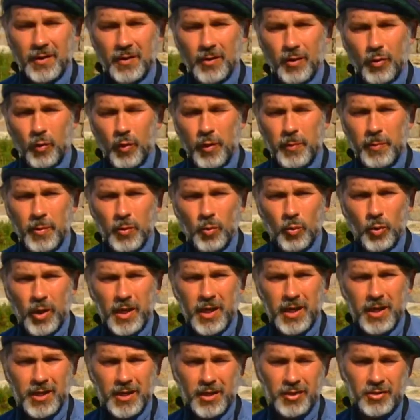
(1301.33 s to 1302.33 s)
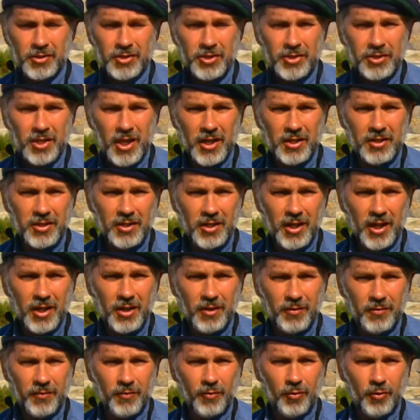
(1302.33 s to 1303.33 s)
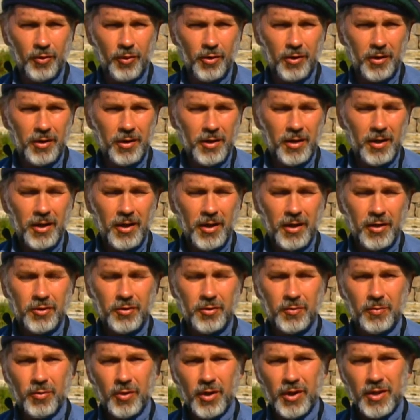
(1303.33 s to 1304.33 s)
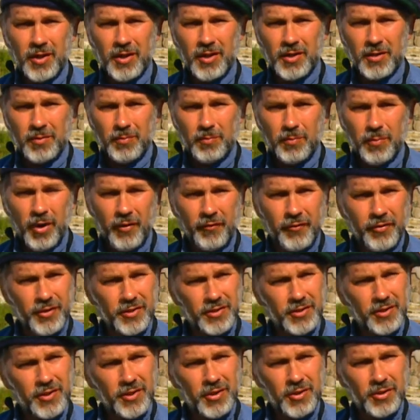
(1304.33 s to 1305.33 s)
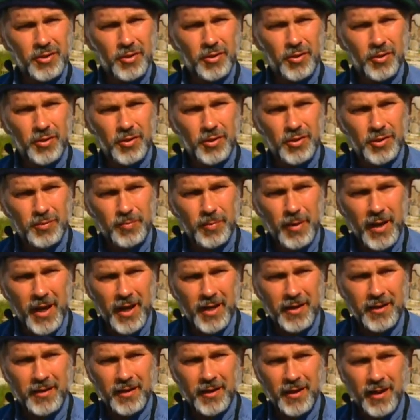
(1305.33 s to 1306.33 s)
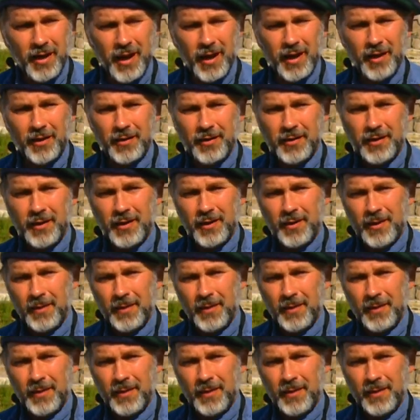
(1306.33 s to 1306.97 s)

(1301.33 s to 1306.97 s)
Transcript: We've been working here since 1984 to bring the puffins and the terns back to the island.